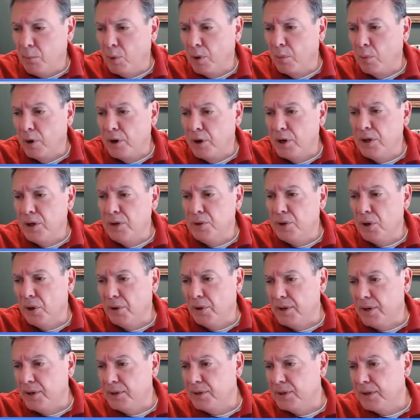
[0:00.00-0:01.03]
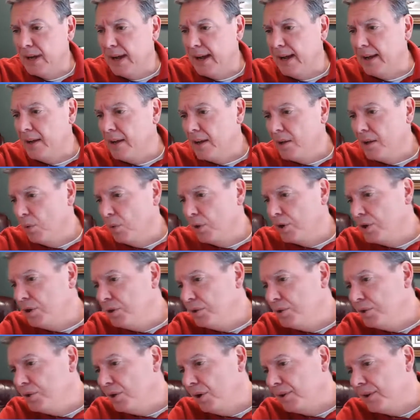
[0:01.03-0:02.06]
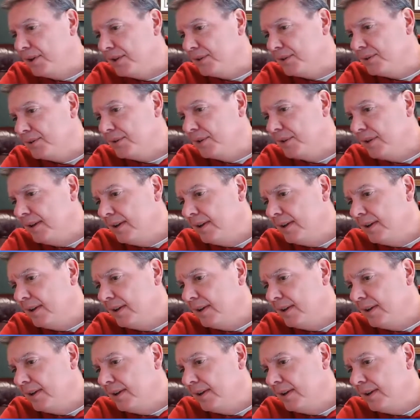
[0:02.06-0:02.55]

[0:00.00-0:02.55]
We're huge on this. We're huge on this.